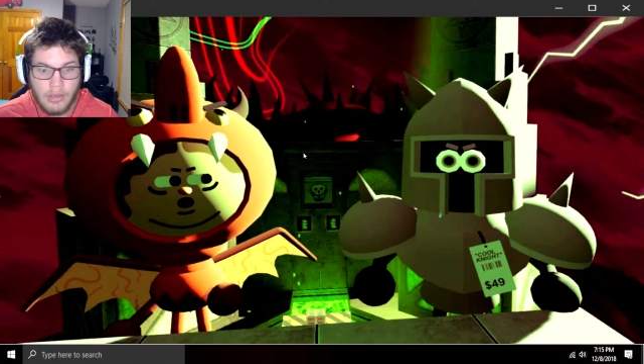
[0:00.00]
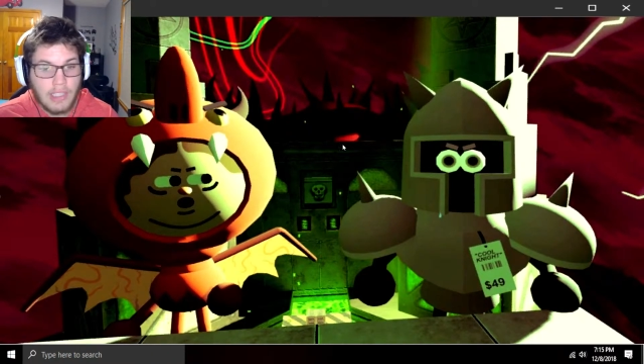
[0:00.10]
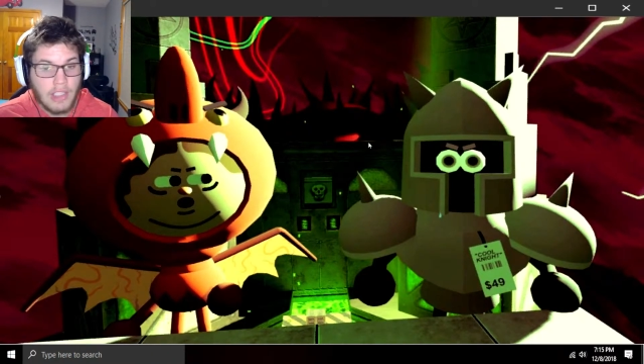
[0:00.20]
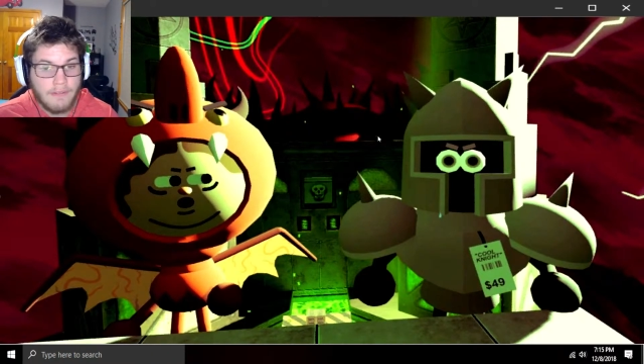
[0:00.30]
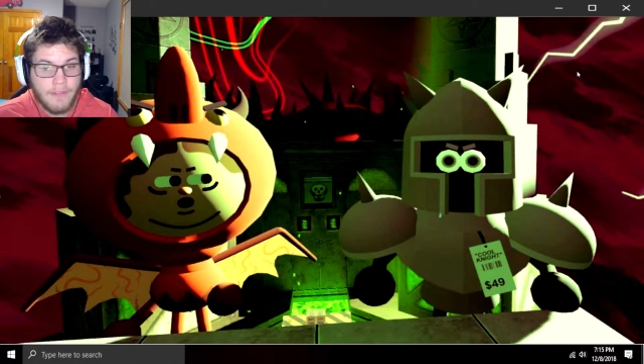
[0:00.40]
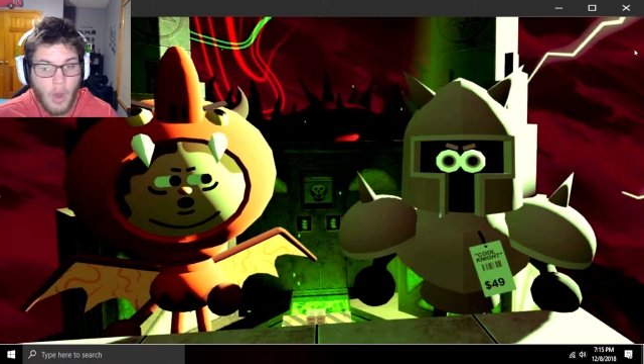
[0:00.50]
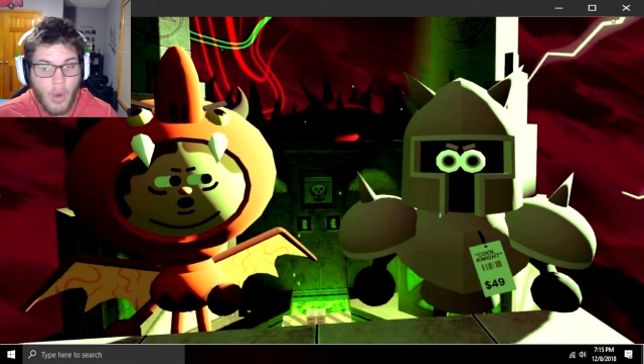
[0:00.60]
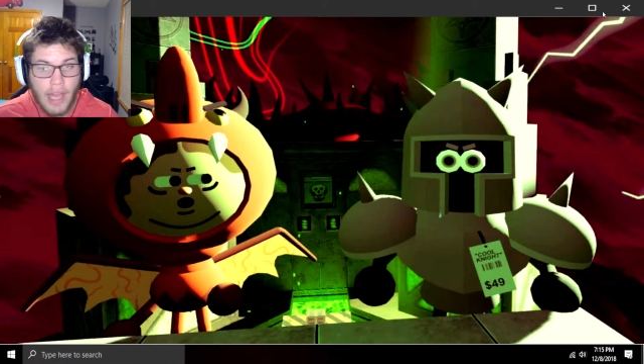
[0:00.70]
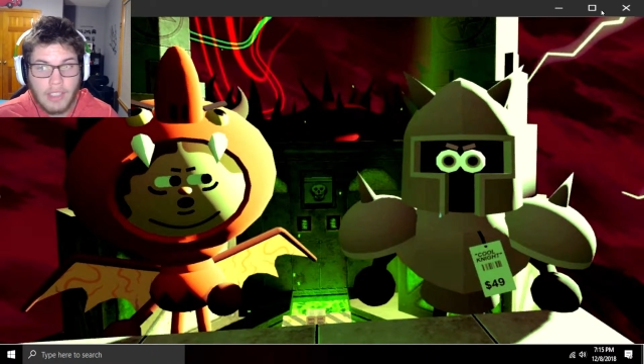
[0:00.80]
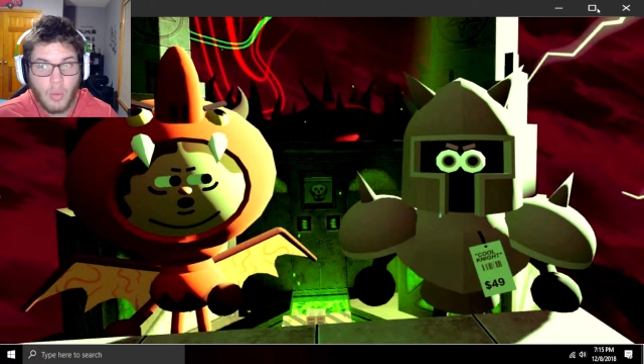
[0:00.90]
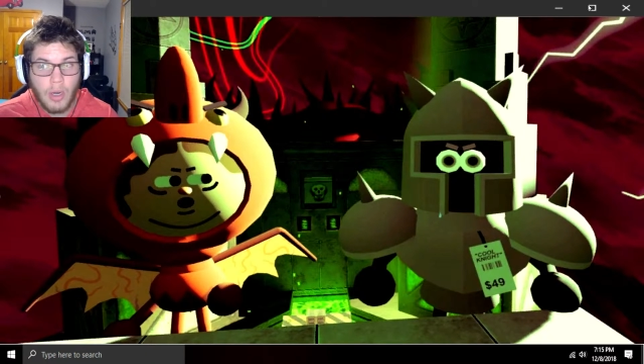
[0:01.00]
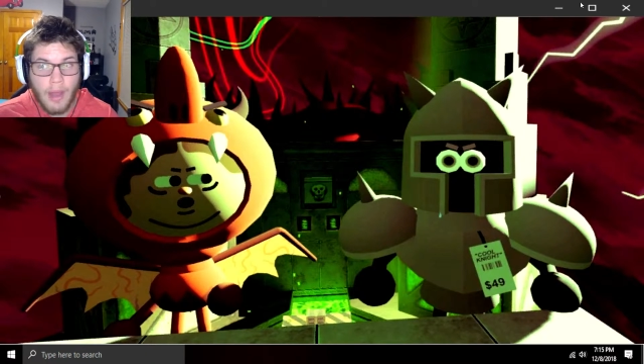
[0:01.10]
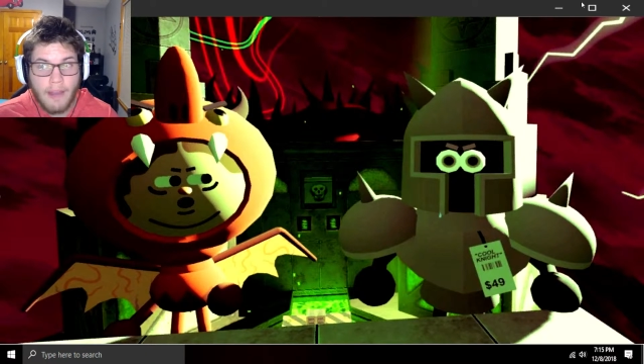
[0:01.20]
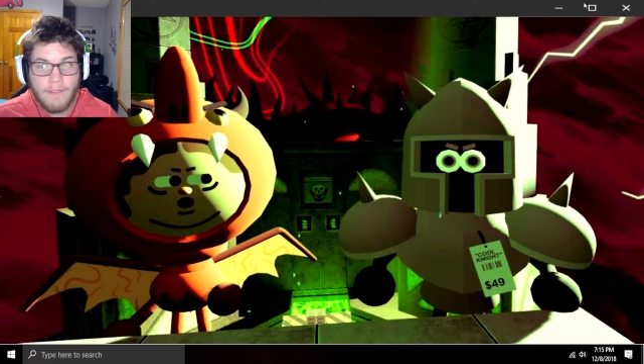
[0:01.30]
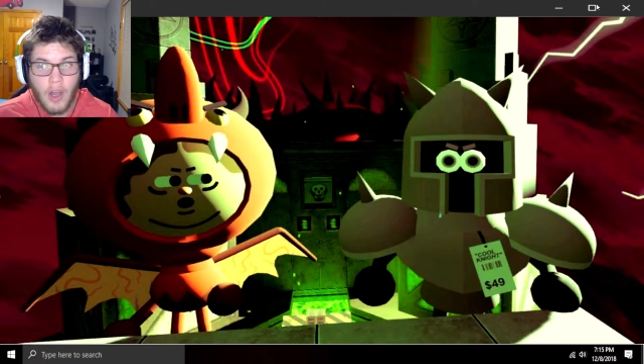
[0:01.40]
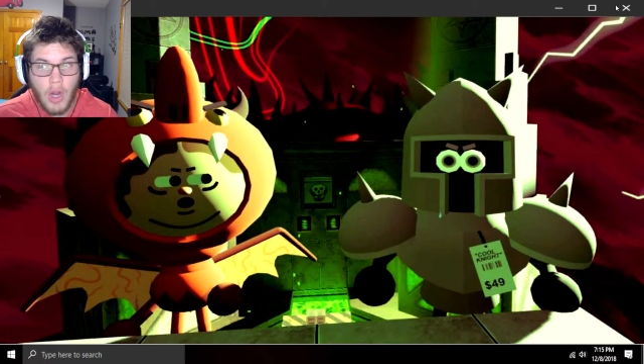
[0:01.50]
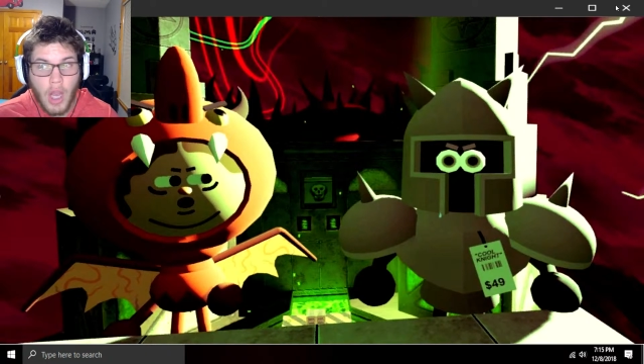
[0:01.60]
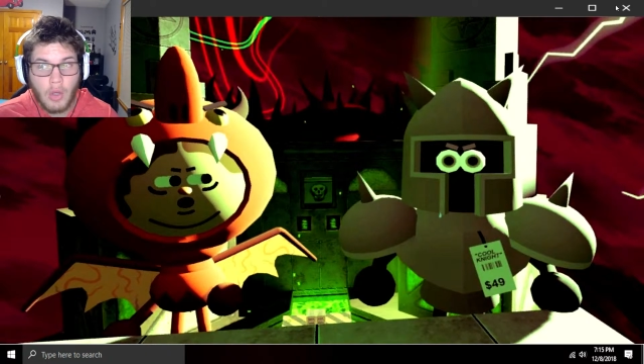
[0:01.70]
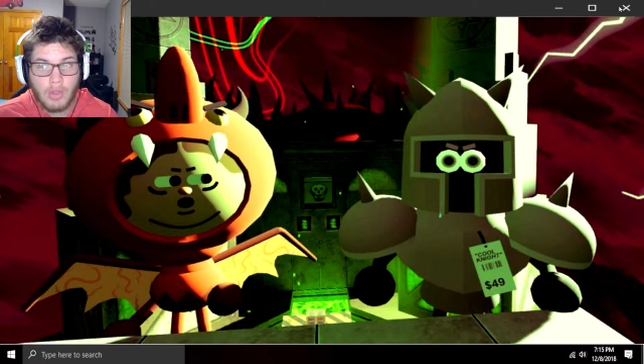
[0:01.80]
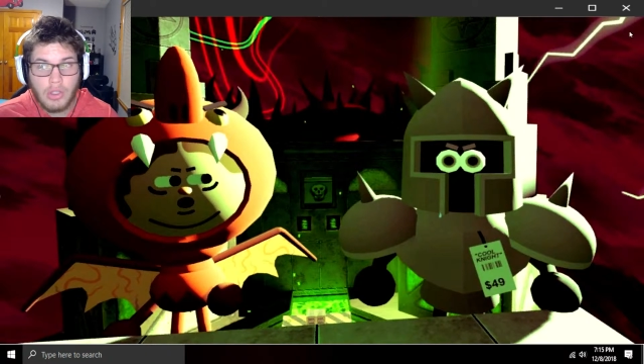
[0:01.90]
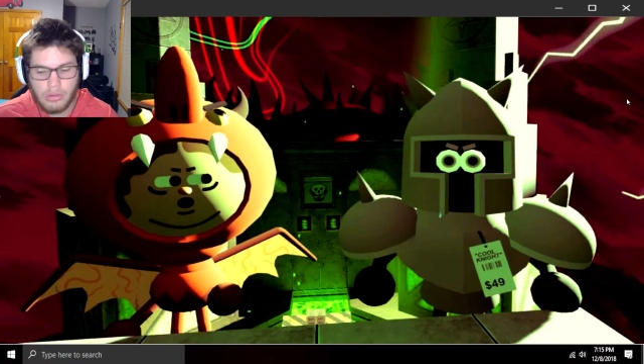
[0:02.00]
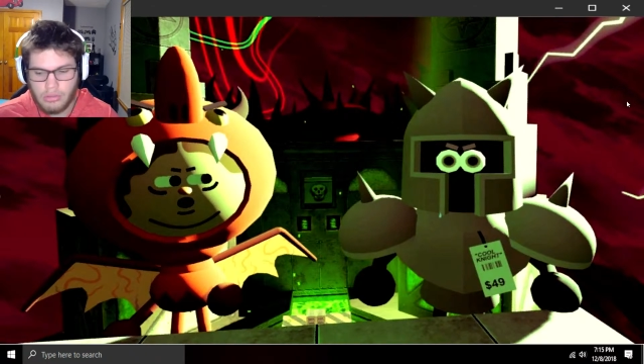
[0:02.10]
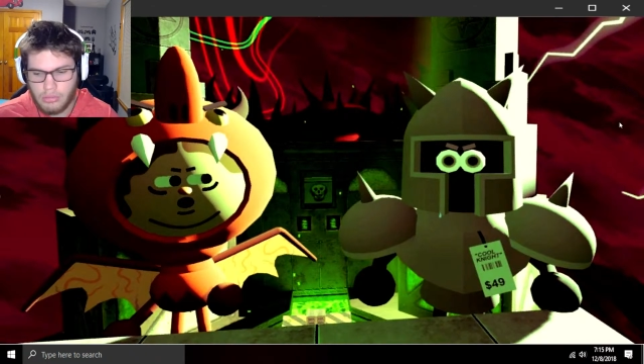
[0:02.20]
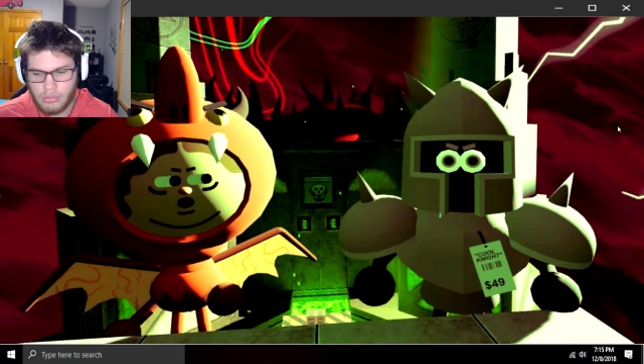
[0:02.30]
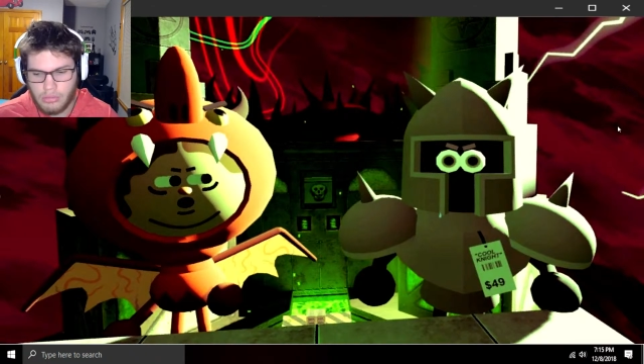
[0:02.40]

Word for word: That's a photo. That's one of my photos.